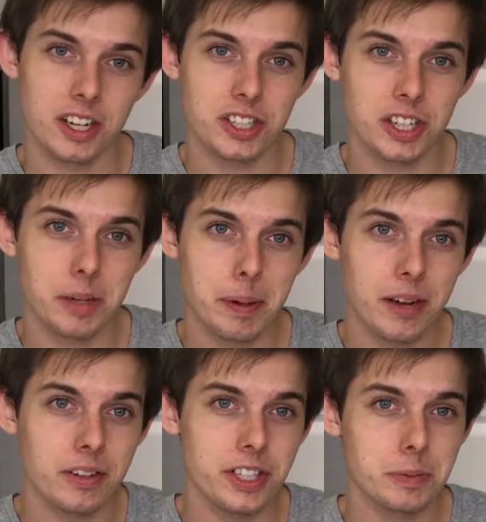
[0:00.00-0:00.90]
Charlie
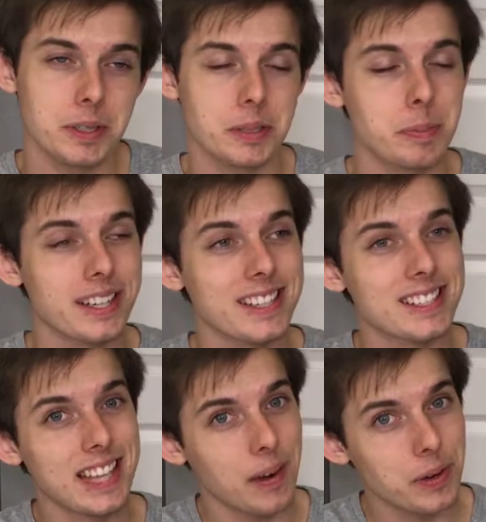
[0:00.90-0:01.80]
Brown Christmas,
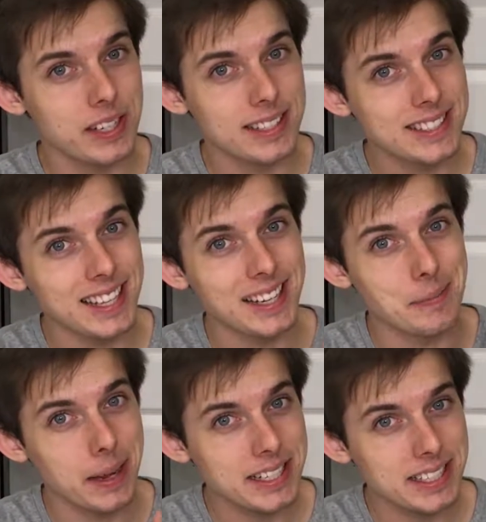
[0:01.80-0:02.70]
because that was an
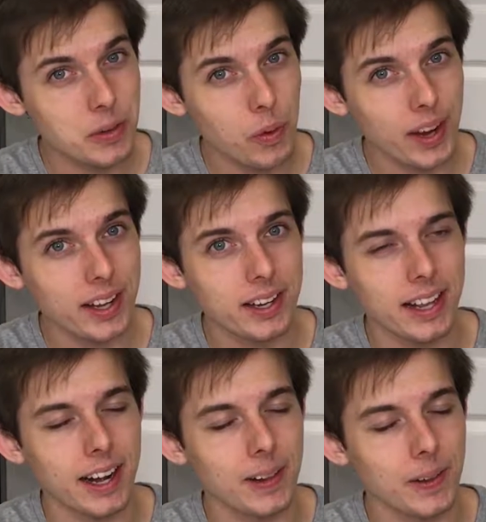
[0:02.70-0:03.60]
amazing one,
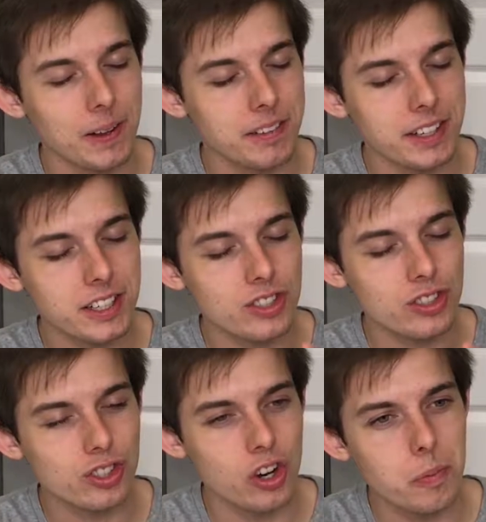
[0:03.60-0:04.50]
and I love it
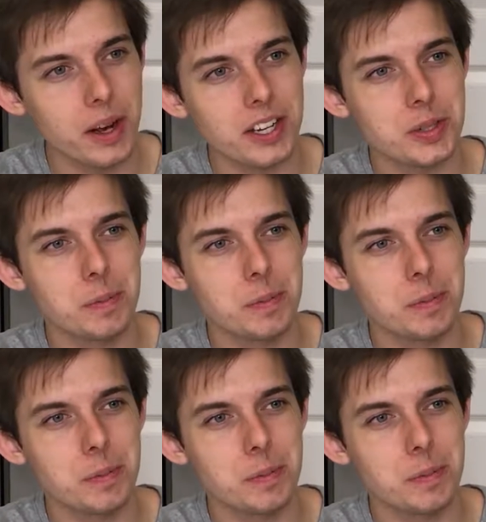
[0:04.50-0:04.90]
so much,